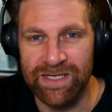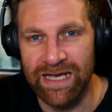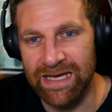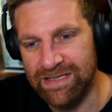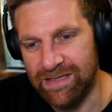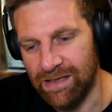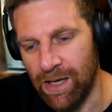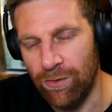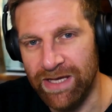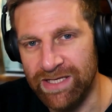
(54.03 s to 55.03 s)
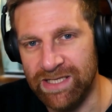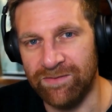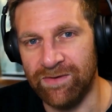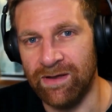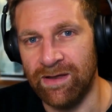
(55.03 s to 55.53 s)
I guess, the low
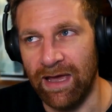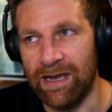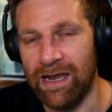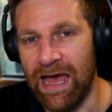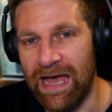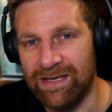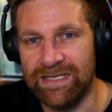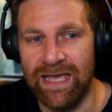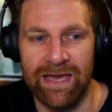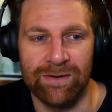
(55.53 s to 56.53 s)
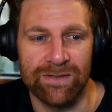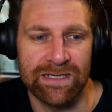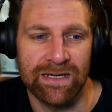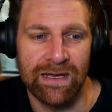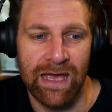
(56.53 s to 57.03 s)
redshift and large scales,